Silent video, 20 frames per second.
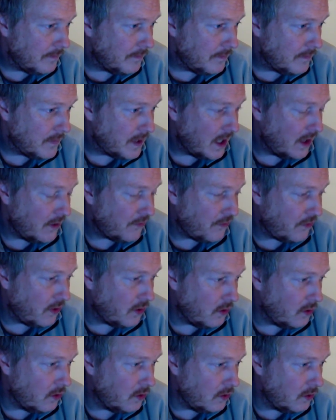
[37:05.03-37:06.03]
if
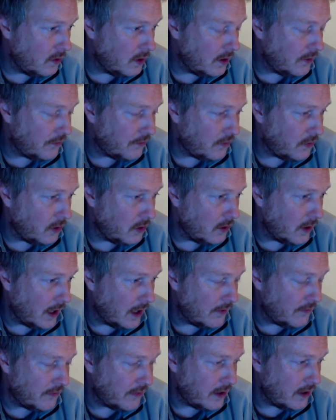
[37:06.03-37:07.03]
you
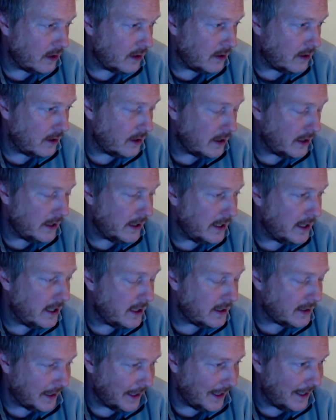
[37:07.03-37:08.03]
have an
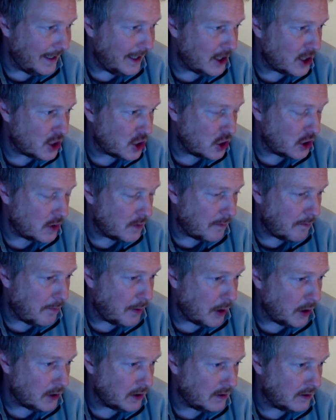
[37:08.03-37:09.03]
intelligent
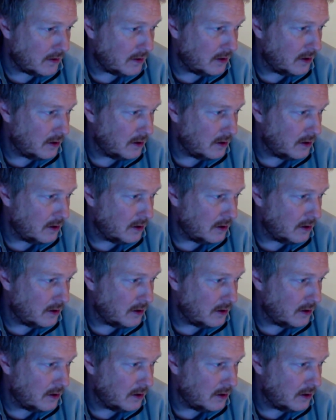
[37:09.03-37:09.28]
bot